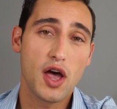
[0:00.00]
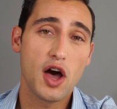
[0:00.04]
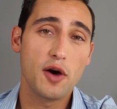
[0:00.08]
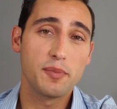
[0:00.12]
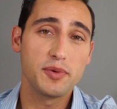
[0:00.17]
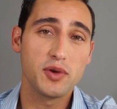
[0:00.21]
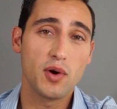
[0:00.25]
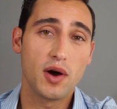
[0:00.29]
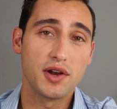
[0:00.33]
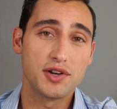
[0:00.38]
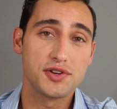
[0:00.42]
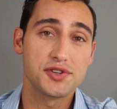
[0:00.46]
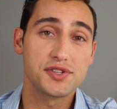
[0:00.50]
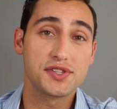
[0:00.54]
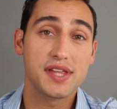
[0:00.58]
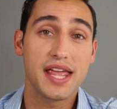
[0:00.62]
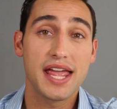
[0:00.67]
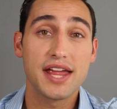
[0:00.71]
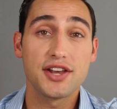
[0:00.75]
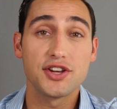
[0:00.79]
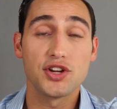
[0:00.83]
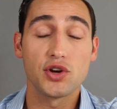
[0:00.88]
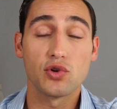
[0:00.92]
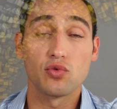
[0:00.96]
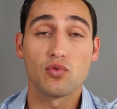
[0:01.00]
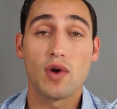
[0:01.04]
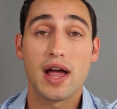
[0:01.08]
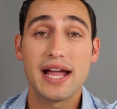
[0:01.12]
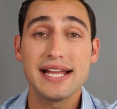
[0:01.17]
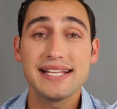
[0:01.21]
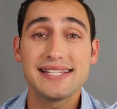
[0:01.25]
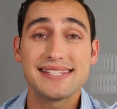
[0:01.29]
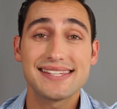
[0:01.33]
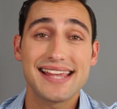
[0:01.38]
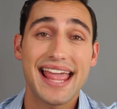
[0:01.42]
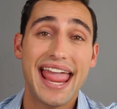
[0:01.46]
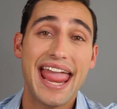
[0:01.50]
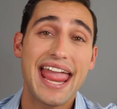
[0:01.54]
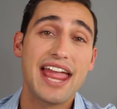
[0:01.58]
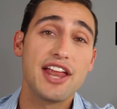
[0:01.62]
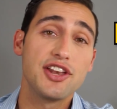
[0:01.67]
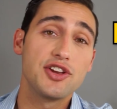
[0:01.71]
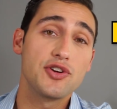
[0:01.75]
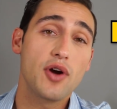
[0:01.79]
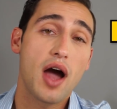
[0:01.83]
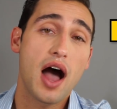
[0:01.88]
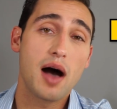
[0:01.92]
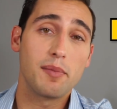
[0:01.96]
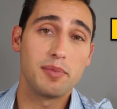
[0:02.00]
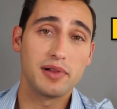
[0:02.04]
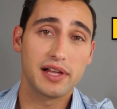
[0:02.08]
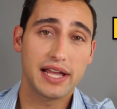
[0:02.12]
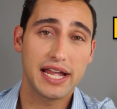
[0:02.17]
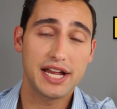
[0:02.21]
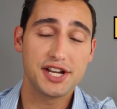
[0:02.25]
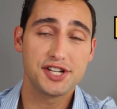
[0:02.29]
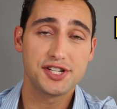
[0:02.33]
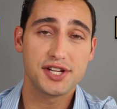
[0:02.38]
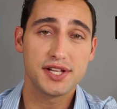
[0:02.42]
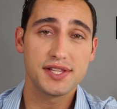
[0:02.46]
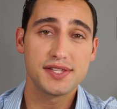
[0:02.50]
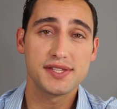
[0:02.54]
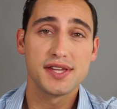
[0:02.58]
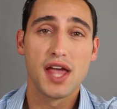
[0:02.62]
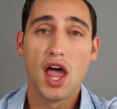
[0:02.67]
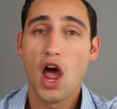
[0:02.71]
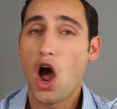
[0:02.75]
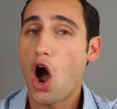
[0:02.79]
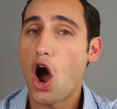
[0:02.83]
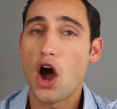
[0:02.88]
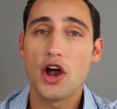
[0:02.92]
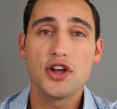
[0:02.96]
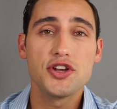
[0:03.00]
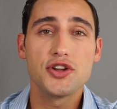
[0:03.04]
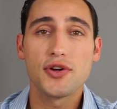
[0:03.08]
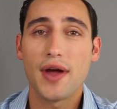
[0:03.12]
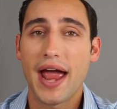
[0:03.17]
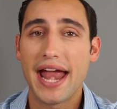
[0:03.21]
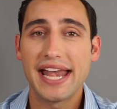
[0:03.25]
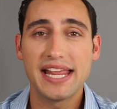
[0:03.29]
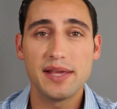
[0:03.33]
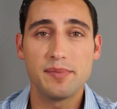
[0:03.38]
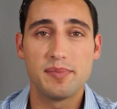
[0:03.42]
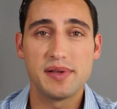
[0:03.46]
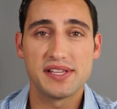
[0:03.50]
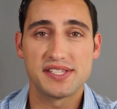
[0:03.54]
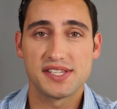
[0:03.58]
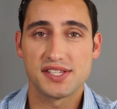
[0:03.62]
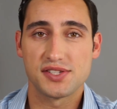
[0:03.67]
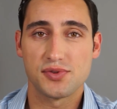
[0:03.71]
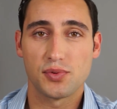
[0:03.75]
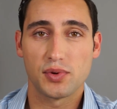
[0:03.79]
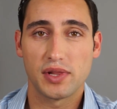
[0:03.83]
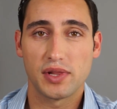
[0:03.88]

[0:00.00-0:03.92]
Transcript: help you understand your rights and your obligations under any business